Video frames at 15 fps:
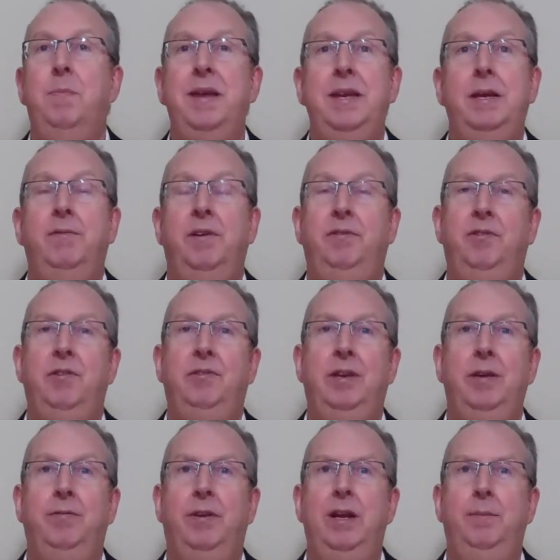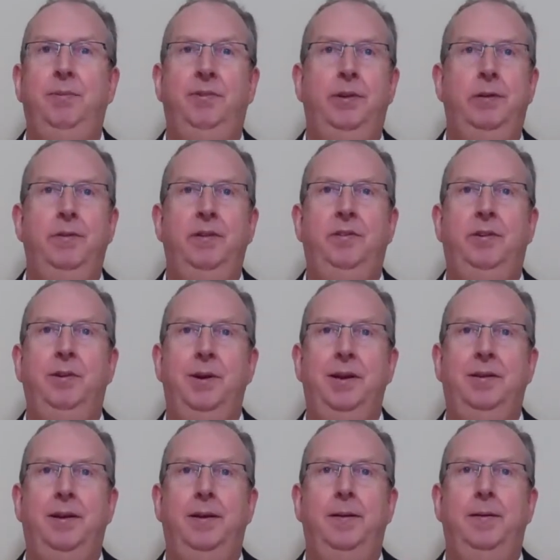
Many of us just give lip service to it.